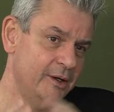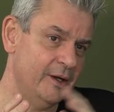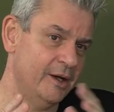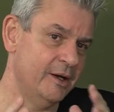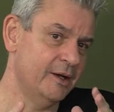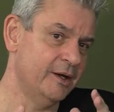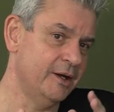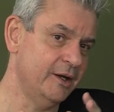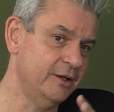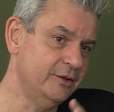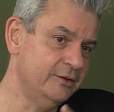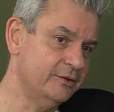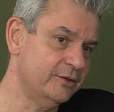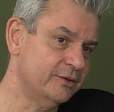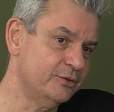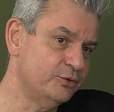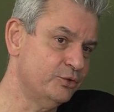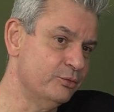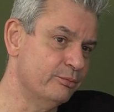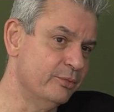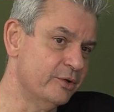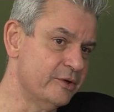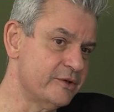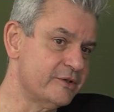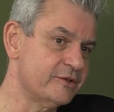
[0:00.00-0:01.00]
I hate
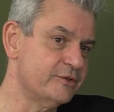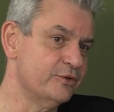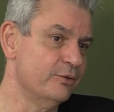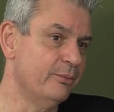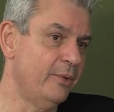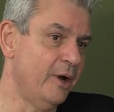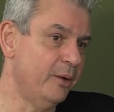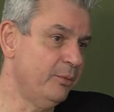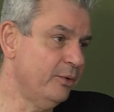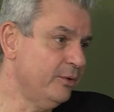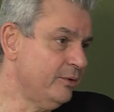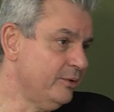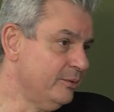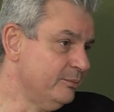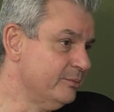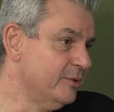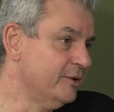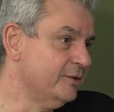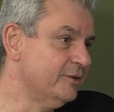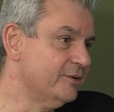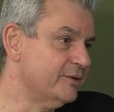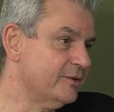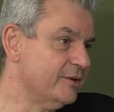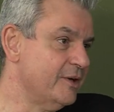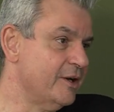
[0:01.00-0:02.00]
to burst your bubble,
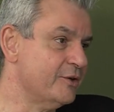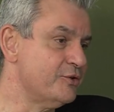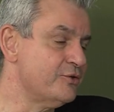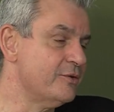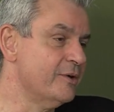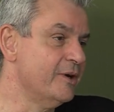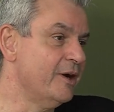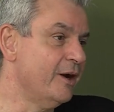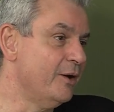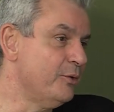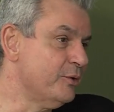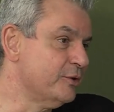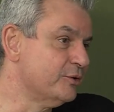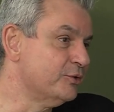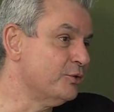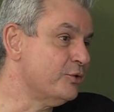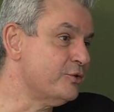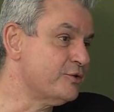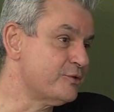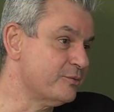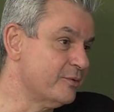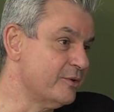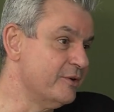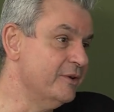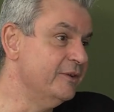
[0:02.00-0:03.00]
but actually our
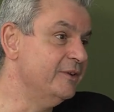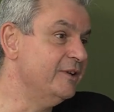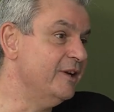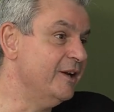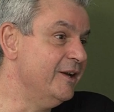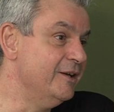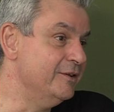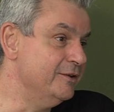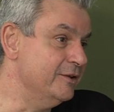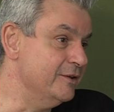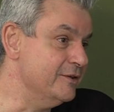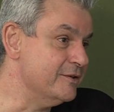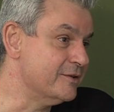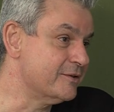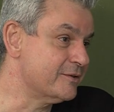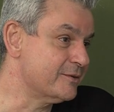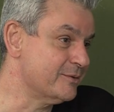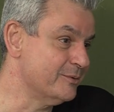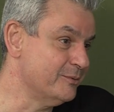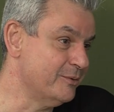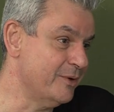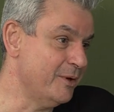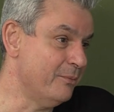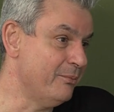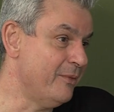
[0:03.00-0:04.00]
talks were in the 80s.
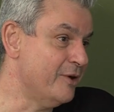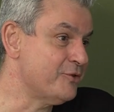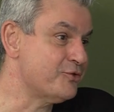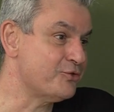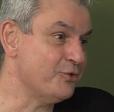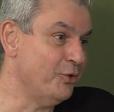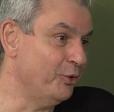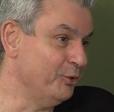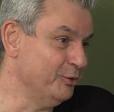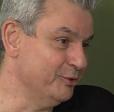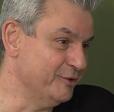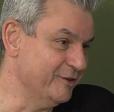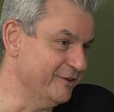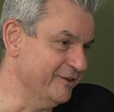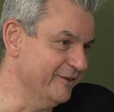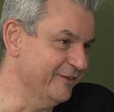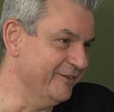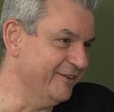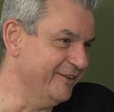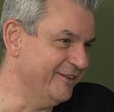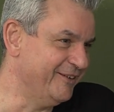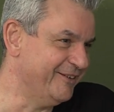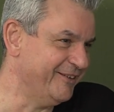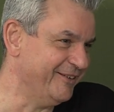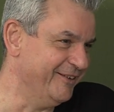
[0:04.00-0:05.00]
We are much older
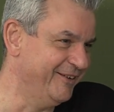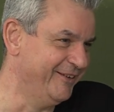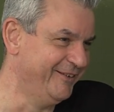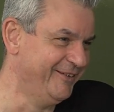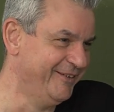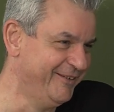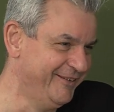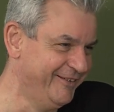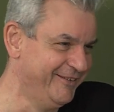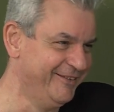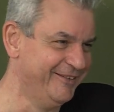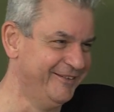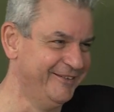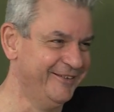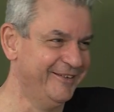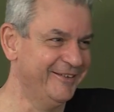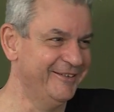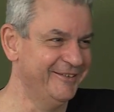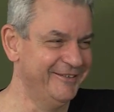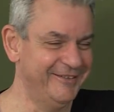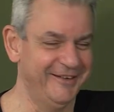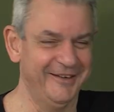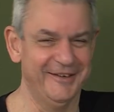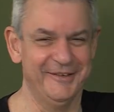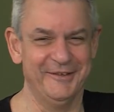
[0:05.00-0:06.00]
than that. In the
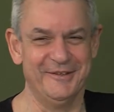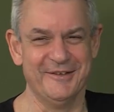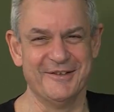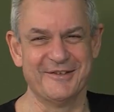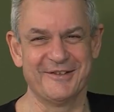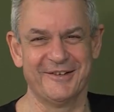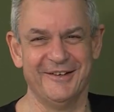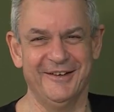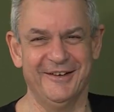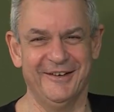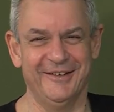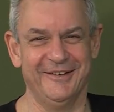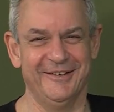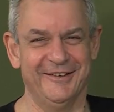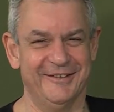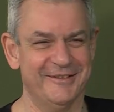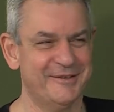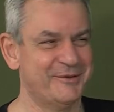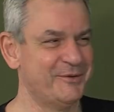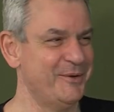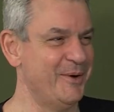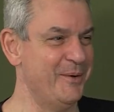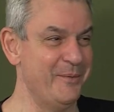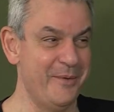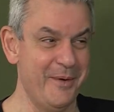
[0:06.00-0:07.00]
80s, you think? Yeah.
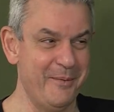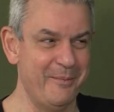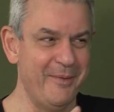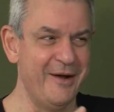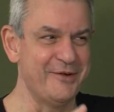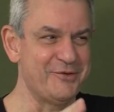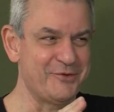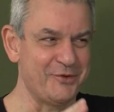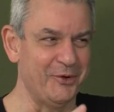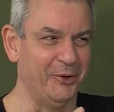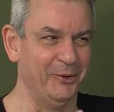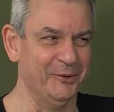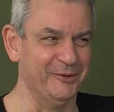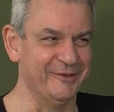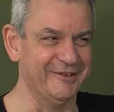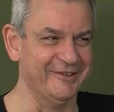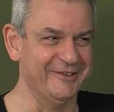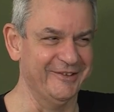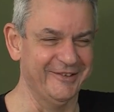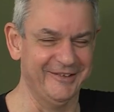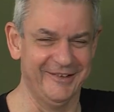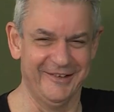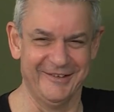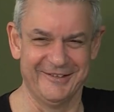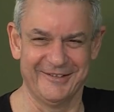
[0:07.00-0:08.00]
Okay. So we're much older
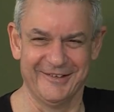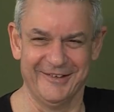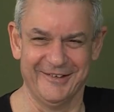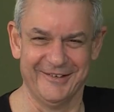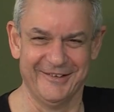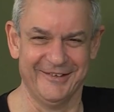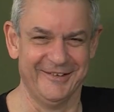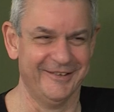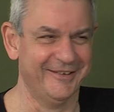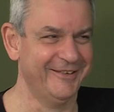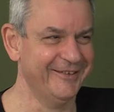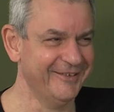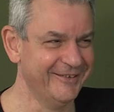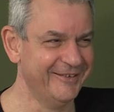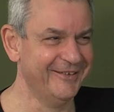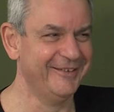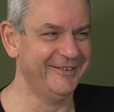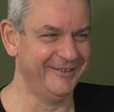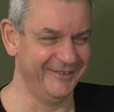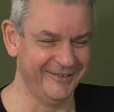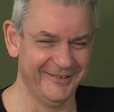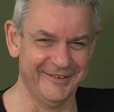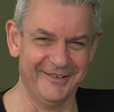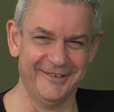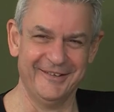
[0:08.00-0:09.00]
than late that. But late 80s,
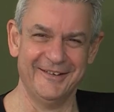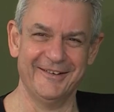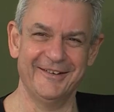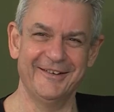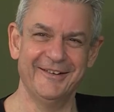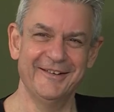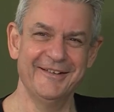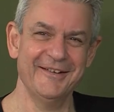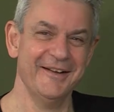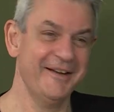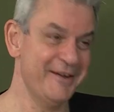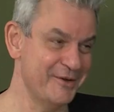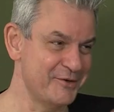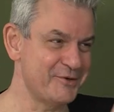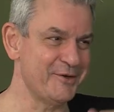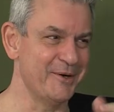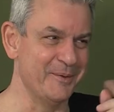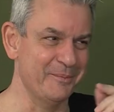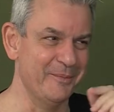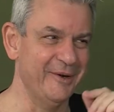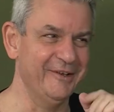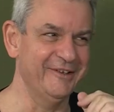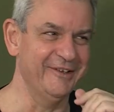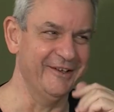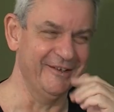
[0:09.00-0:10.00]
maybe.
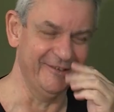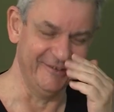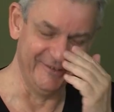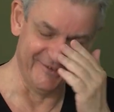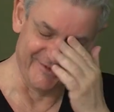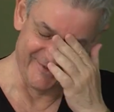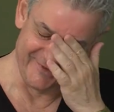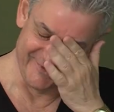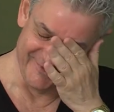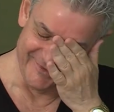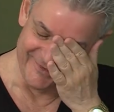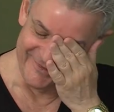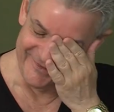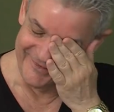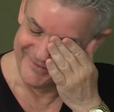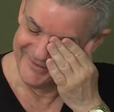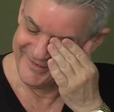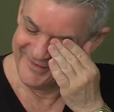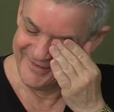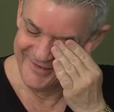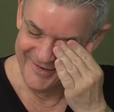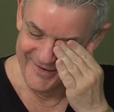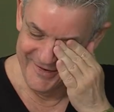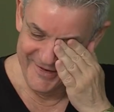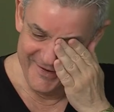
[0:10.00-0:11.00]
Actually, mid-80s.
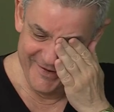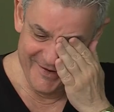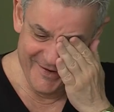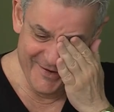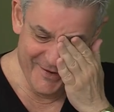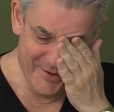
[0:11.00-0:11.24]
Yeah. Okay.